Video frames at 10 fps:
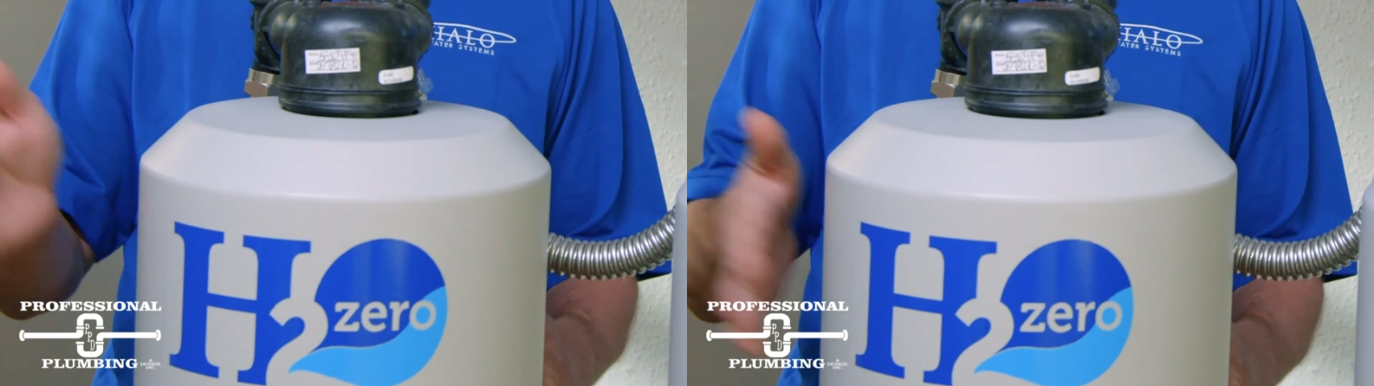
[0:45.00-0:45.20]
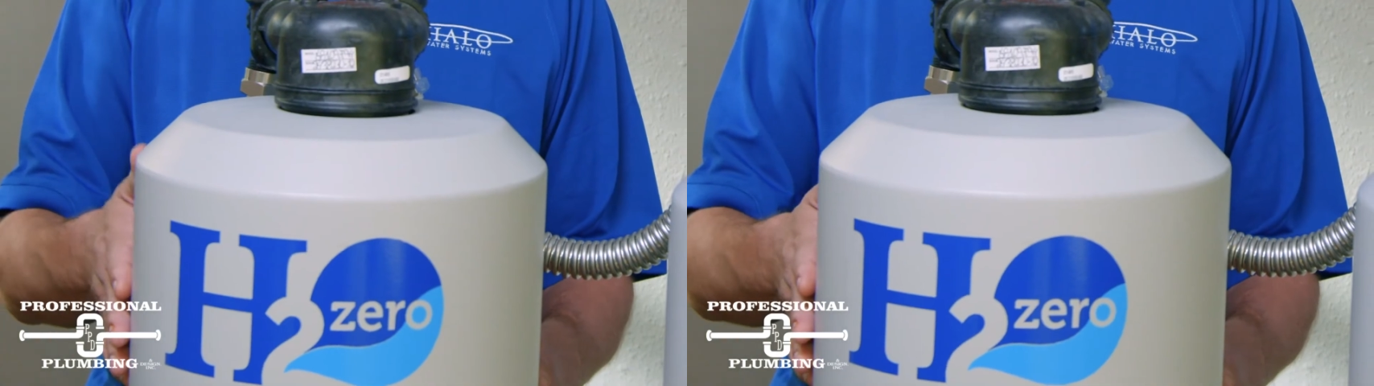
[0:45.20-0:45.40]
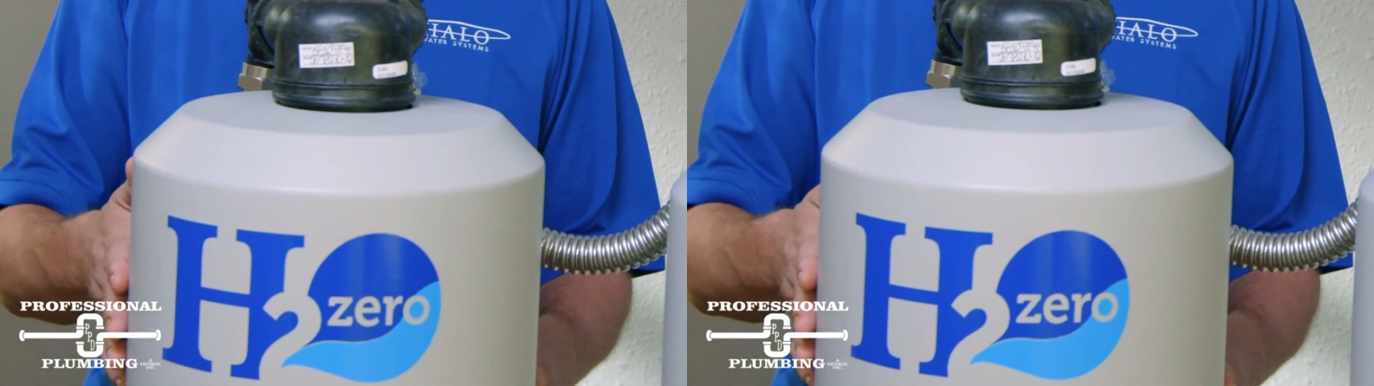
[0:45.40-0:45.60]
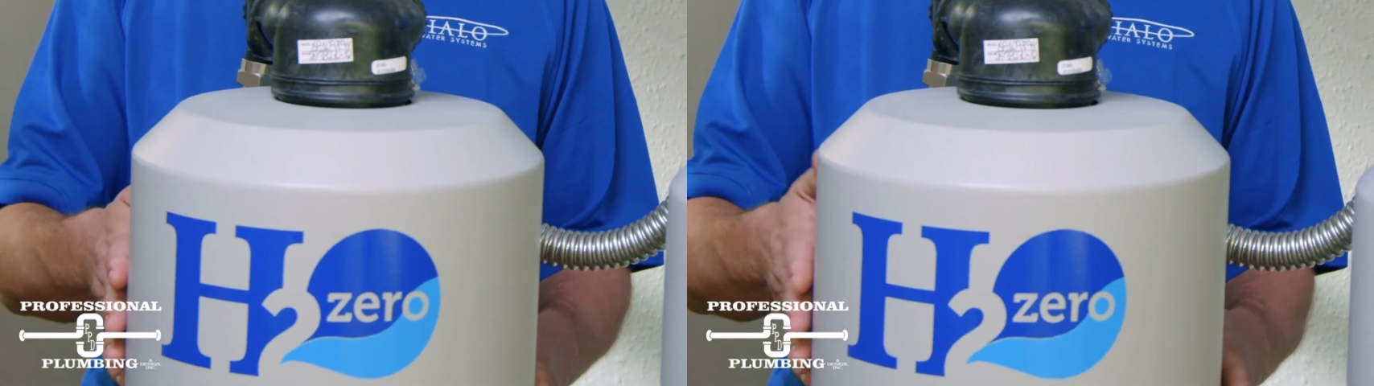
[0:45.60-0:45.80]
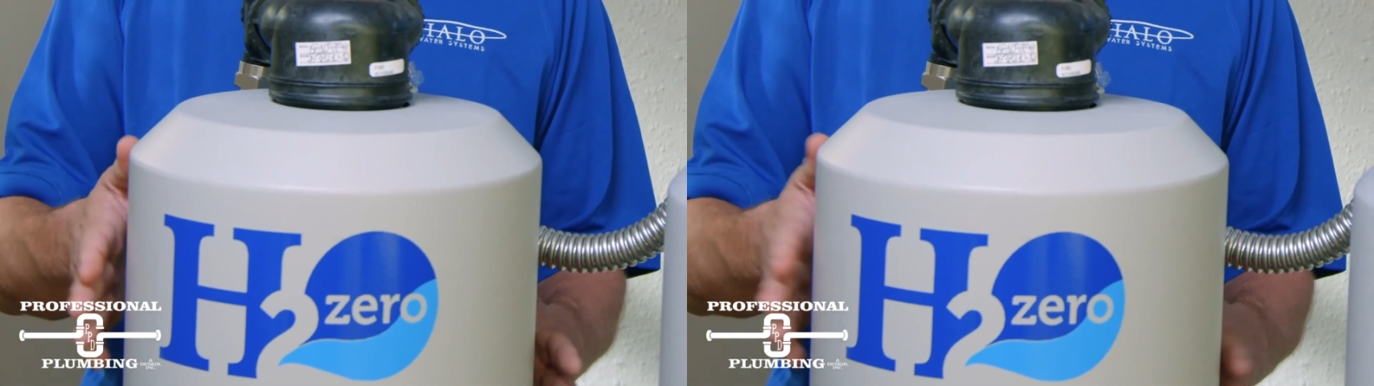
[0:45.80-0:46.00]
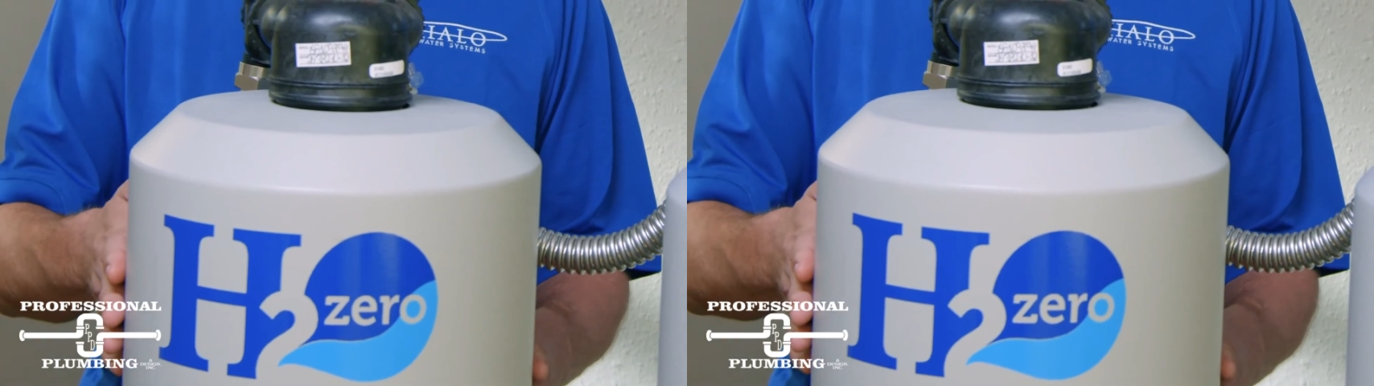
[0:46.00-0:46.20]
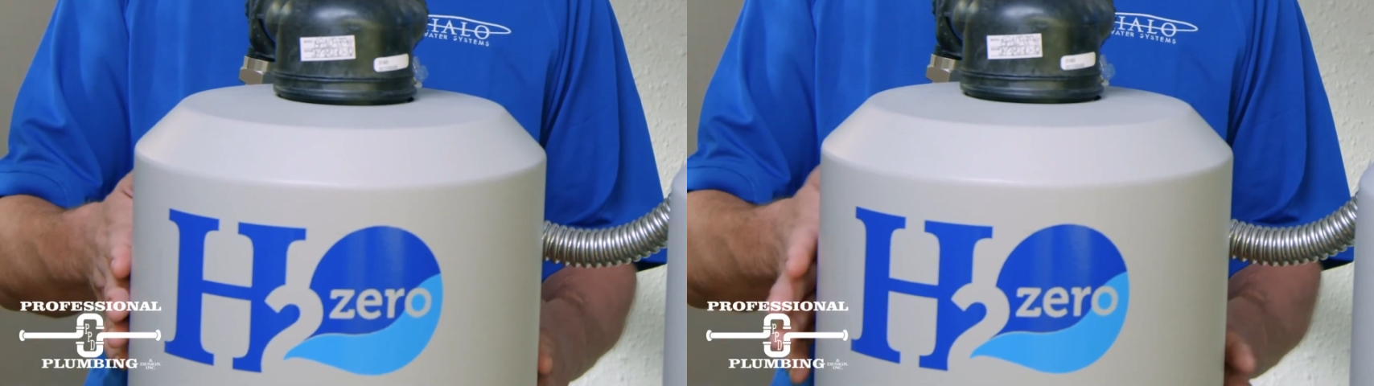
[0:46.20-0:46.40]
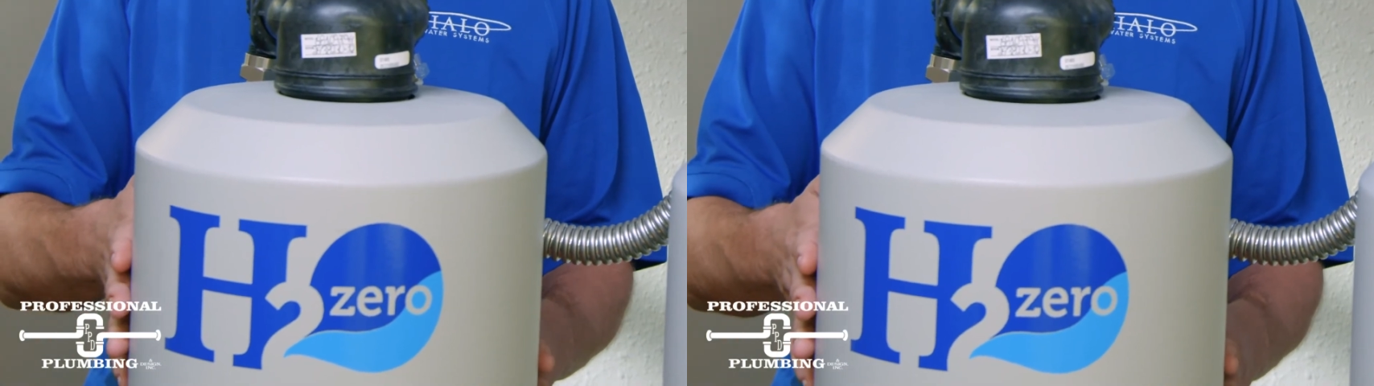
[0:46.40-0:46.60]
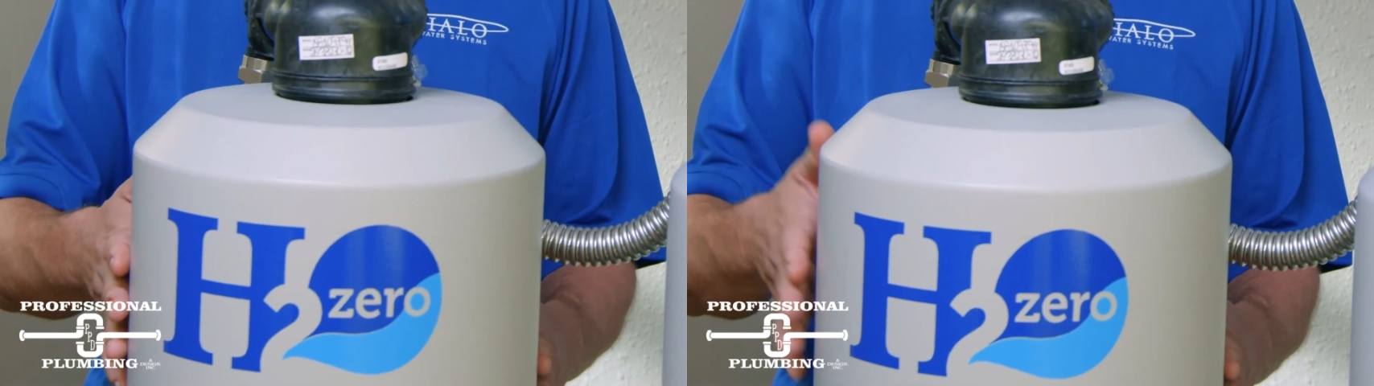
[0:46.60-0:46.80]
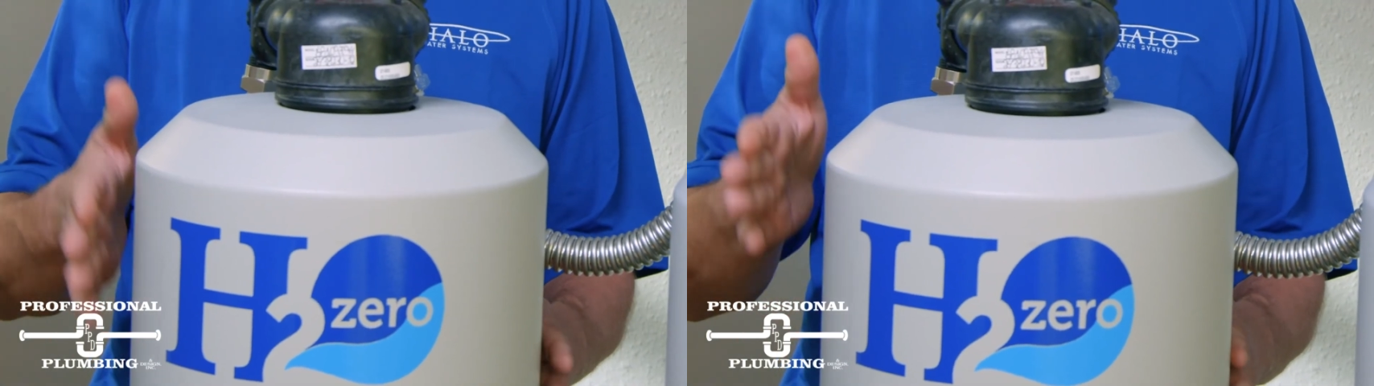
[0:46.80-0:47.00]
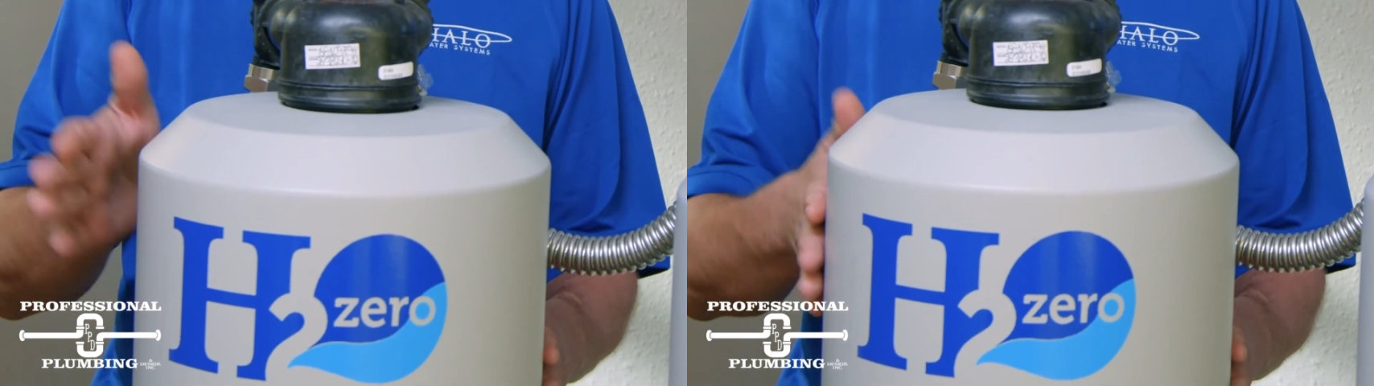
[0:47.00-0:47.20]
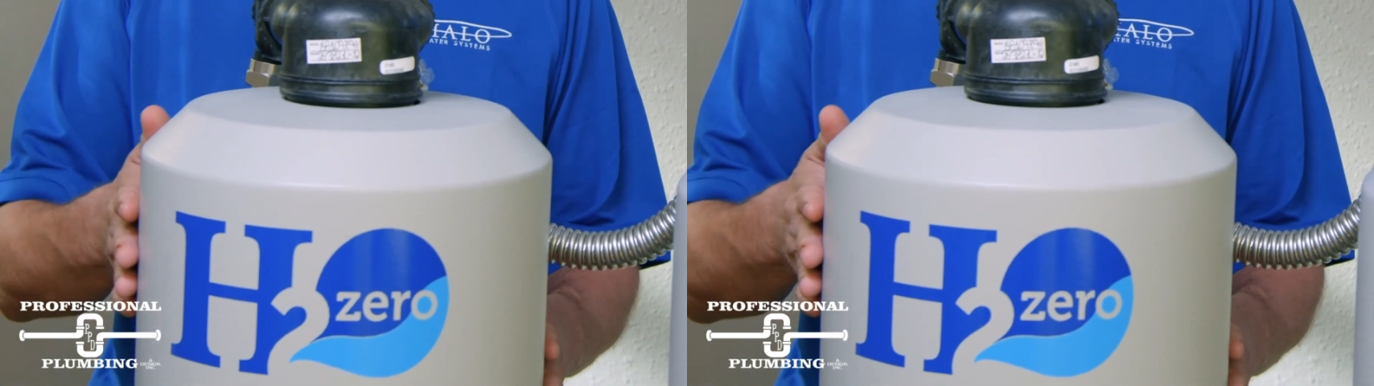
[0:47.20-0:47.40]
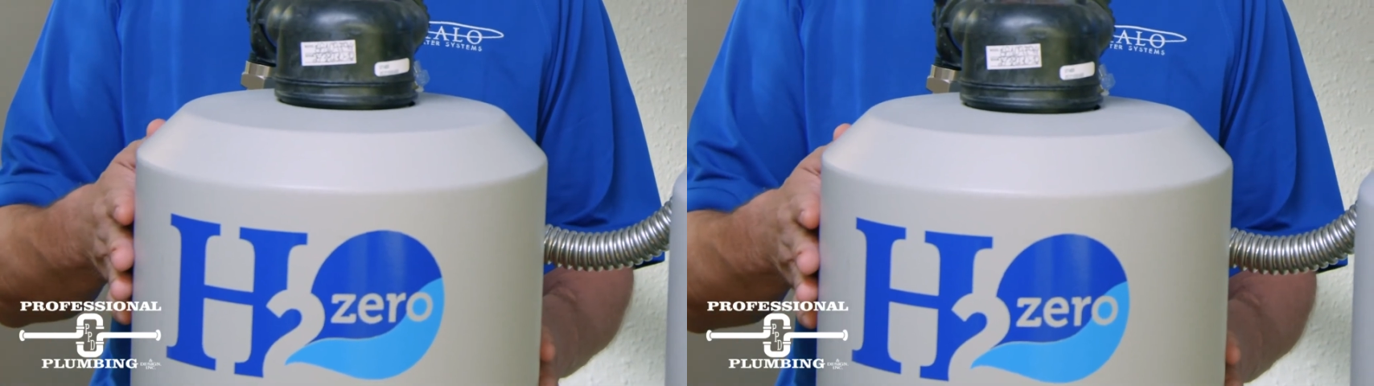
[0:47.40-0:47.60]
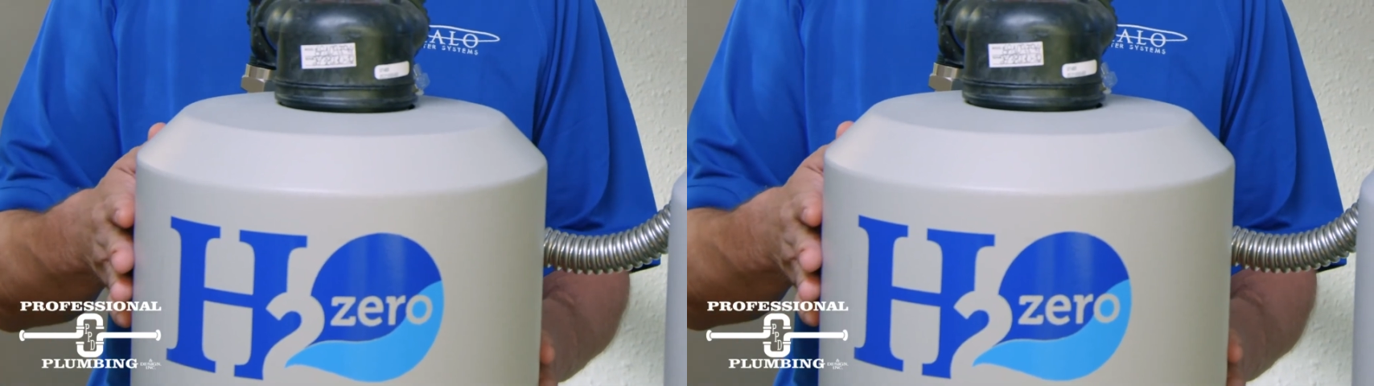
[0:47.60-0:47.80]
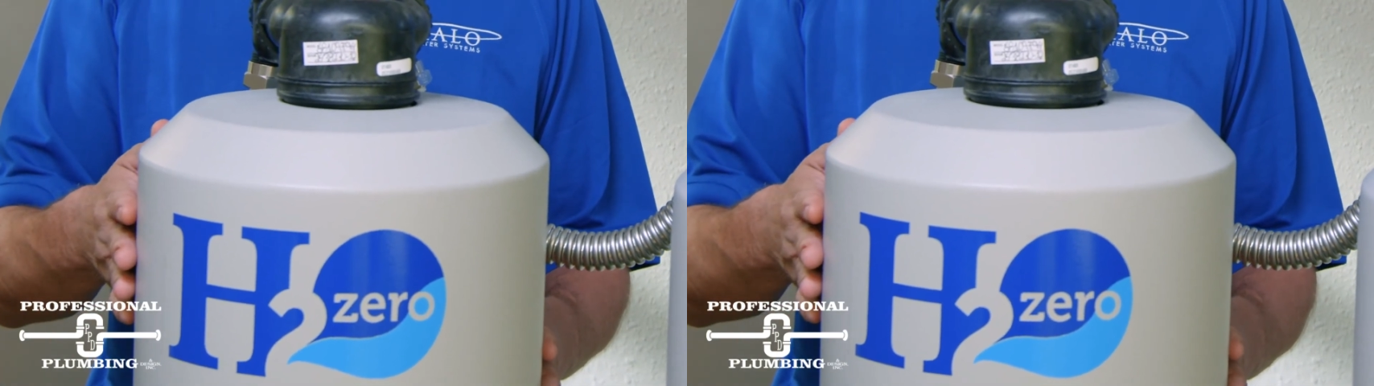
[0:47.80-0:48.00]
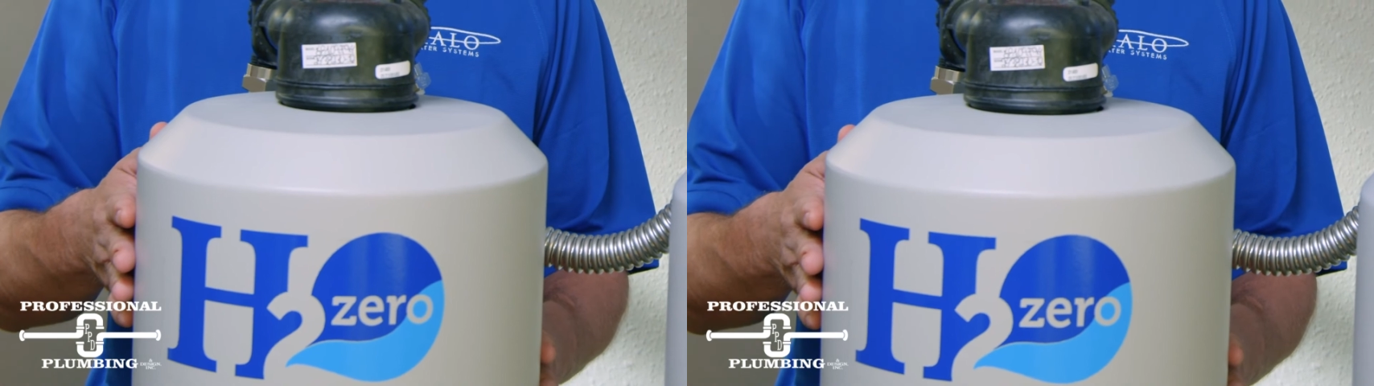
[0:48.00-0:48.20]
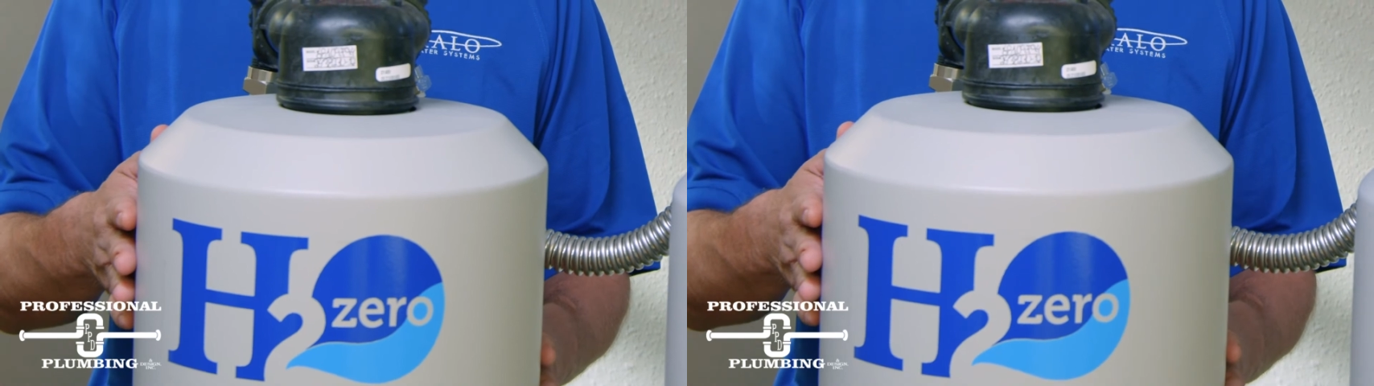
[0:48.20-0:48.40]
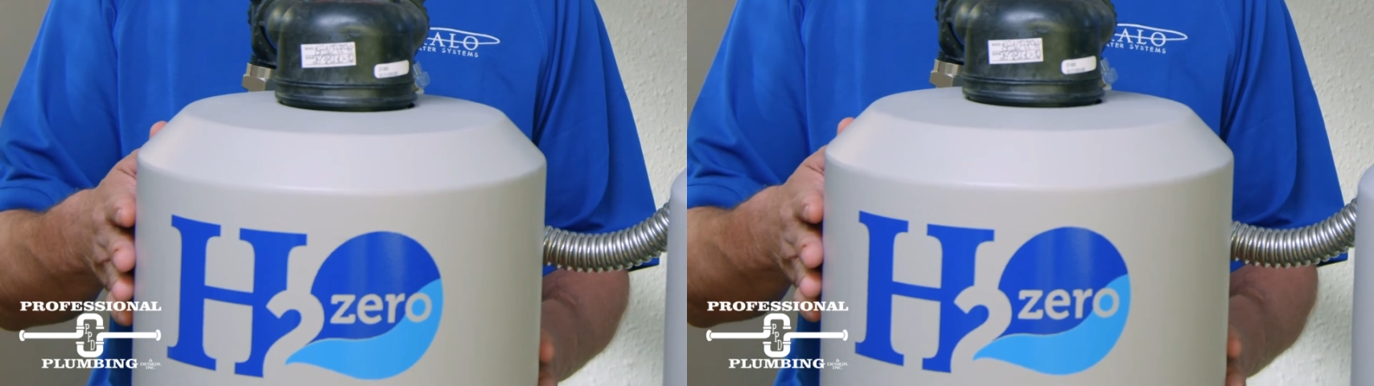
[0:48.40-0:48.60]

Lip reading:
(no speaker visible)